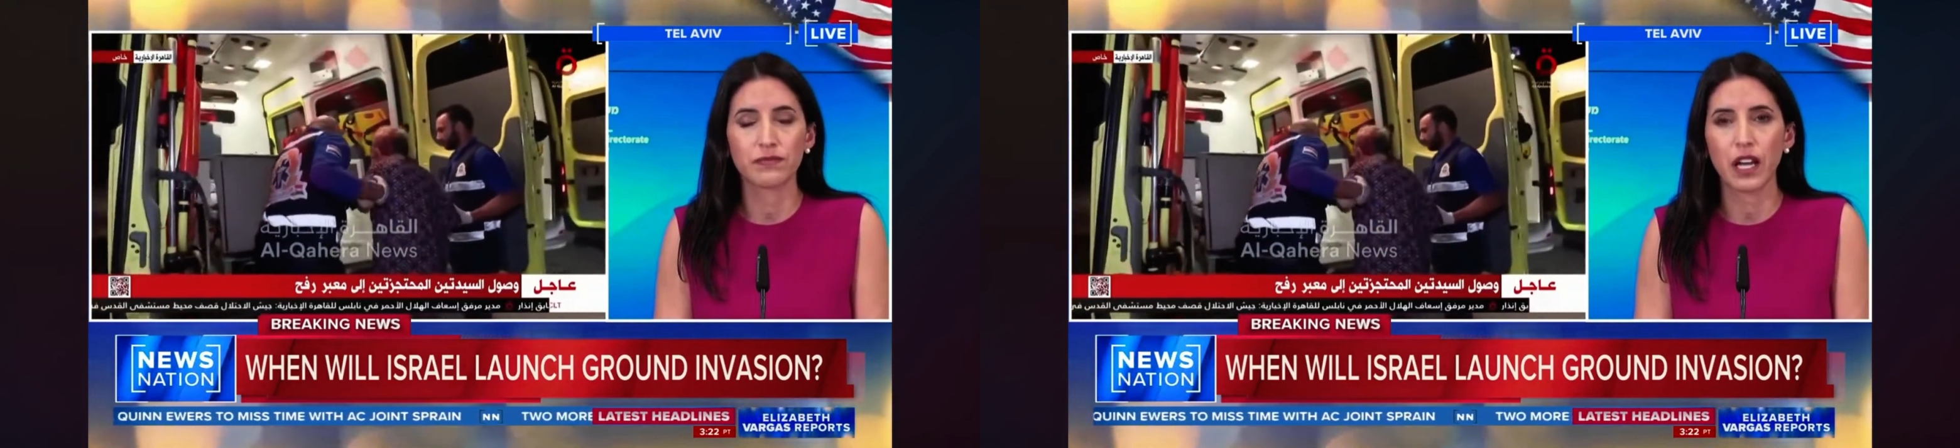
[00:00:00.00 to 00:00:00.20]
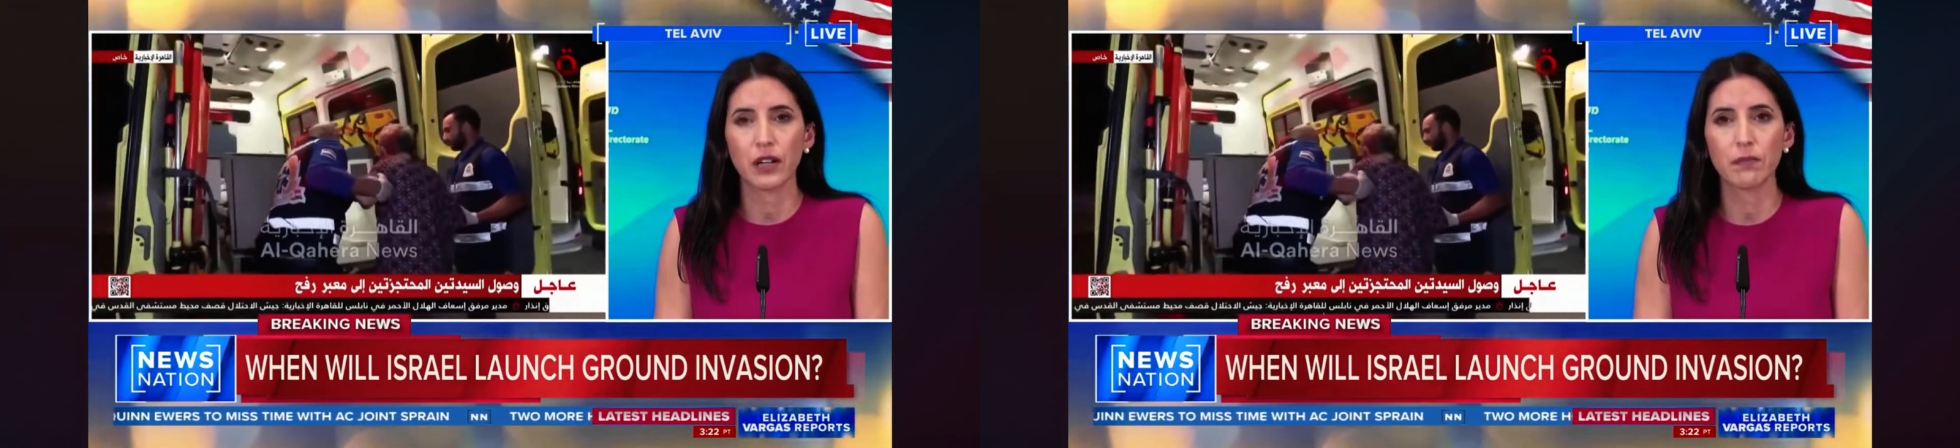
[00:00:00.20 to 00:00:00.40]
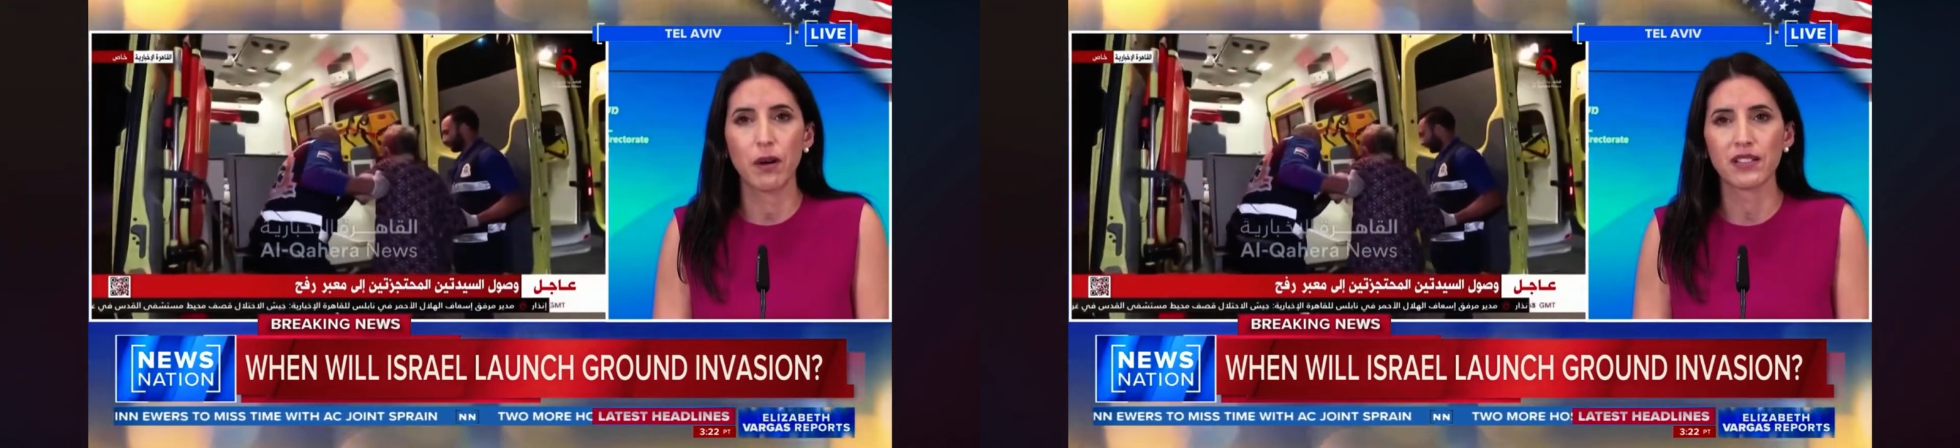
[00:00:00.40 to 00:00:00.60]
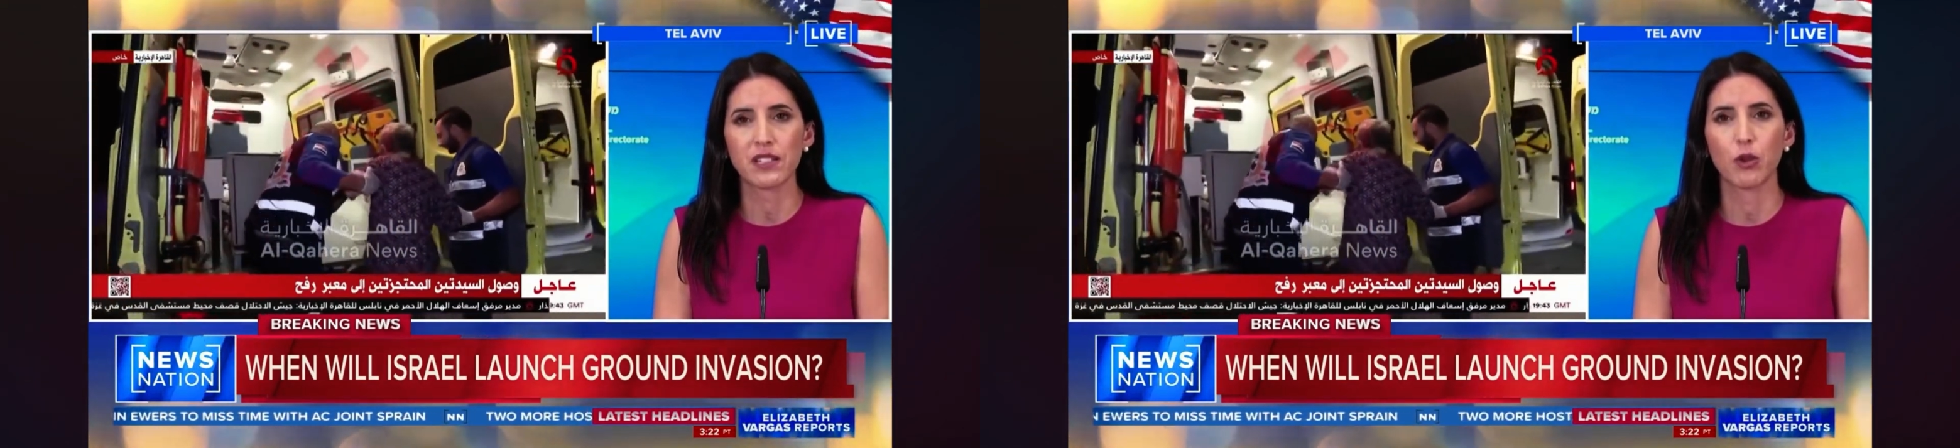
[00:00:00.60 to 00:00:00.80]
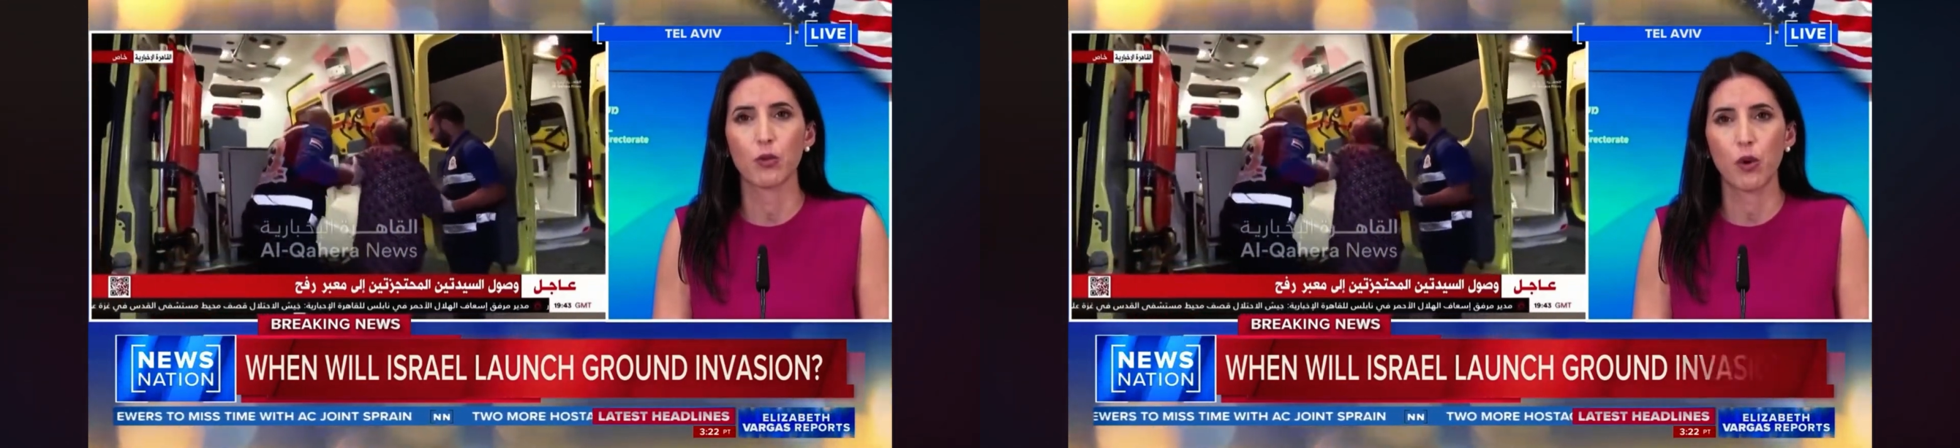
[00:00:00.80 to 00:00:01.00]
an
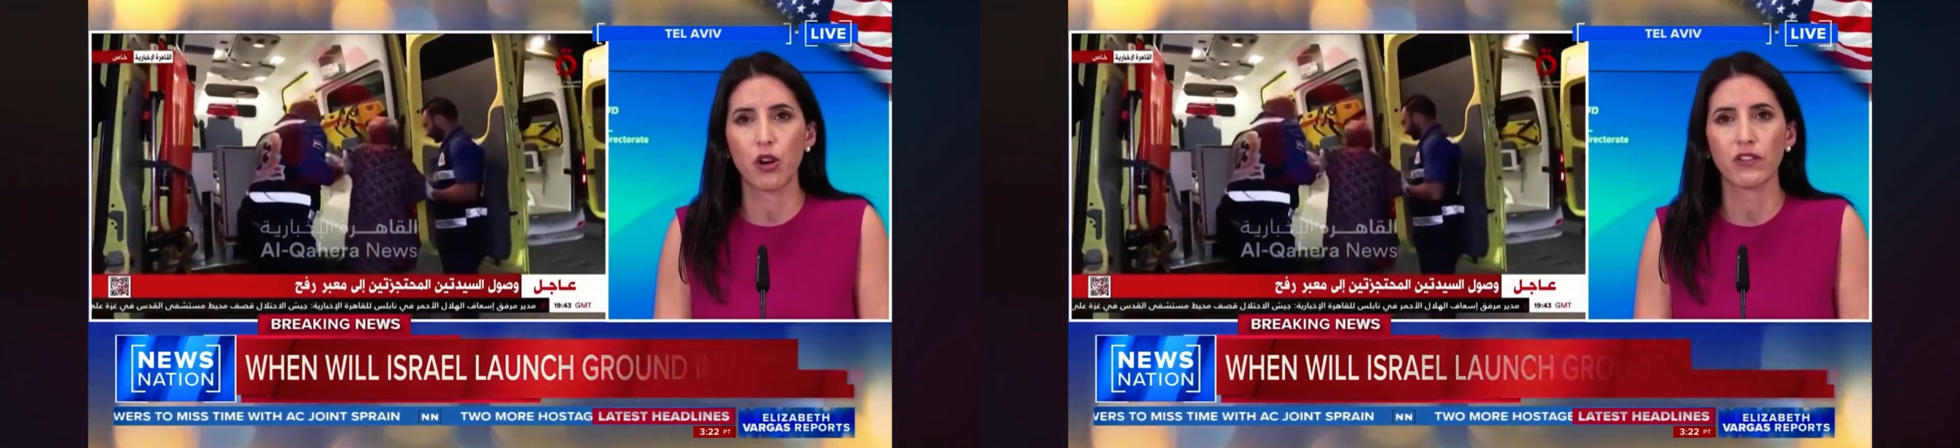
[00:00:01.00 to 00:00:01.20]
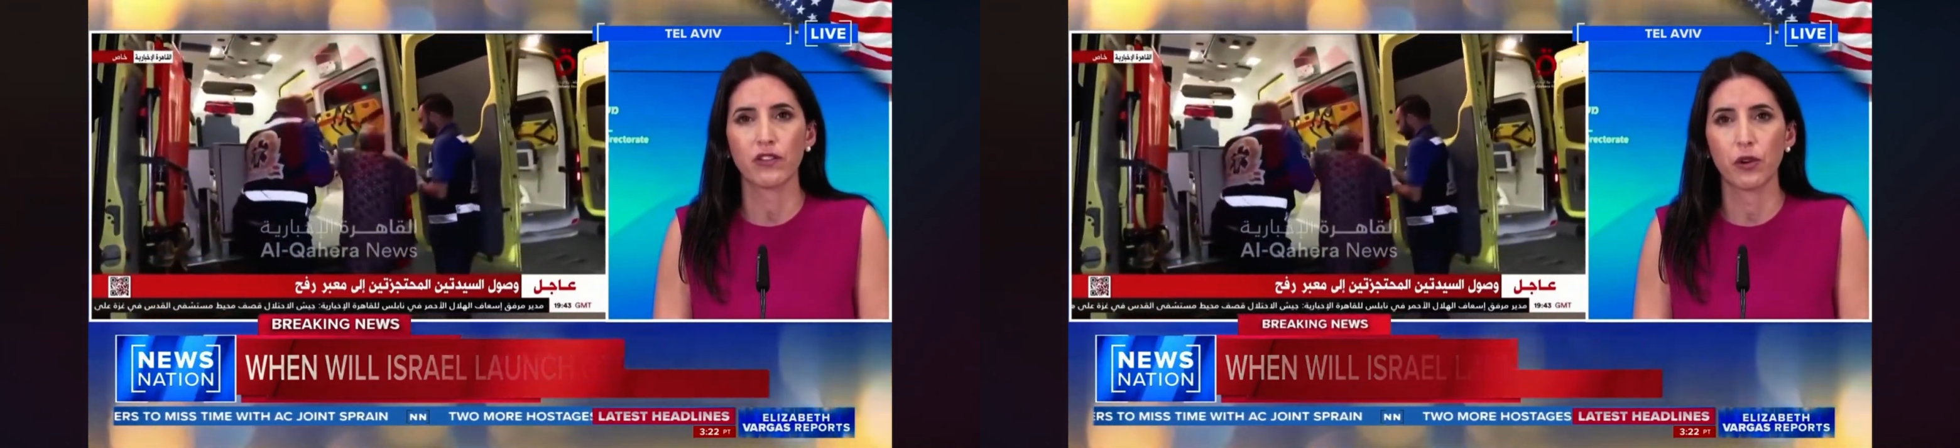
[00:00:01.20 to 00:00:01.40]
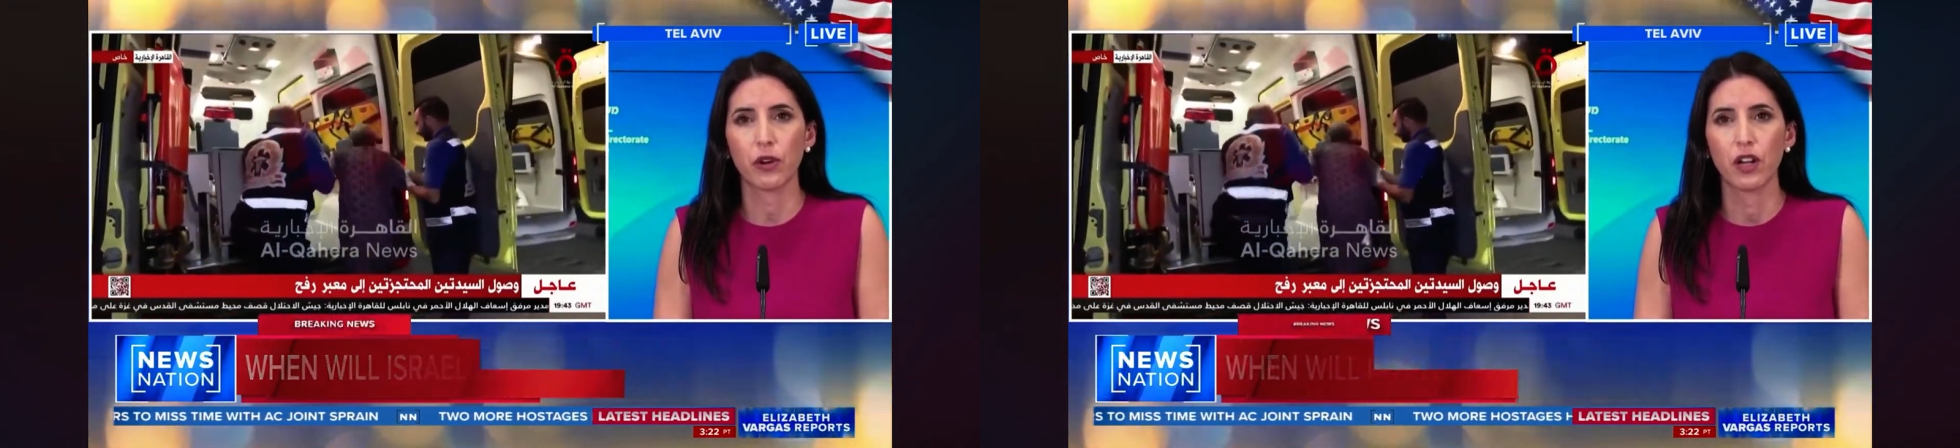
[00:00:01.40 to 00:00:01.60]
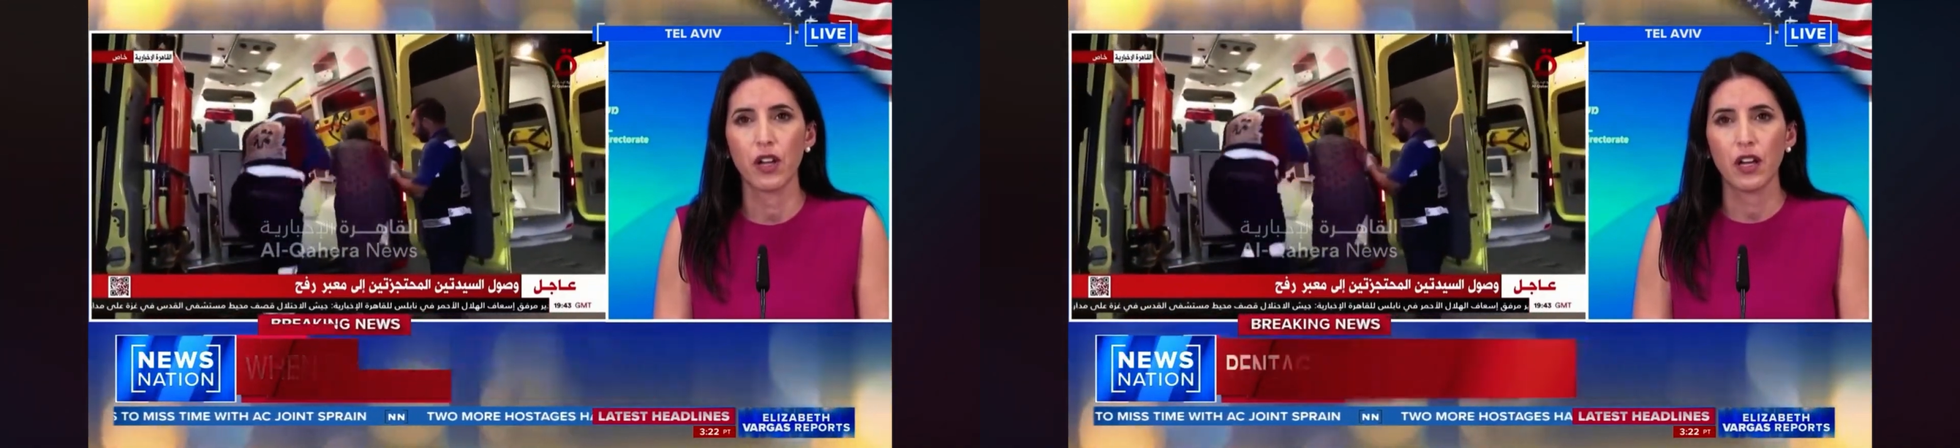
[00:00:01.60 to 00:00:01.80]
impossible work for